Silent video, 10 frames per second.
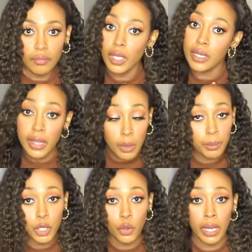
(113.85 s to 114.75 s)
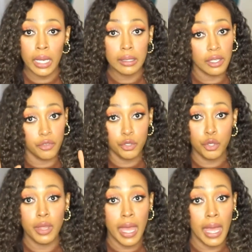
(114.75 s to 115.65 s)
Now that would be great if you do
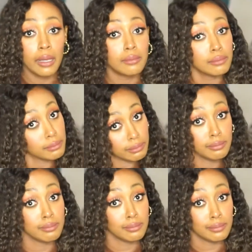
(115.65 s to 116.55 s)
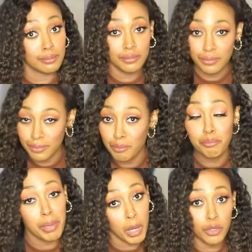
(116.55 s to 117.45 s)
that,
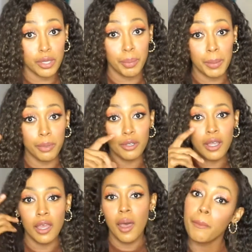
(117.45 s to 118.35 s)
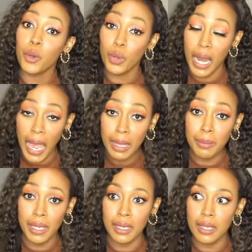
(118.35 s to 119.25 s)
power to the people. But what I
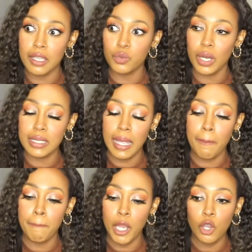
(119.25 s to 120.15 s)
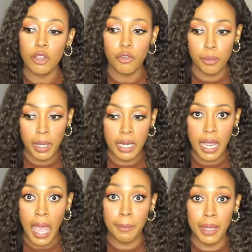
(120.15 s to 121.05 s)
mean is when I say marrying for money,
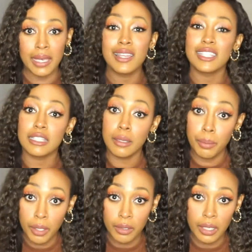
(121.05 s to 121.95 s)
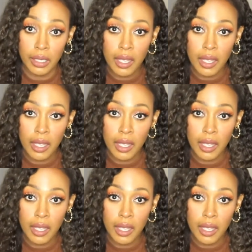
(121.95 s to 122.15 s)
I mean stability.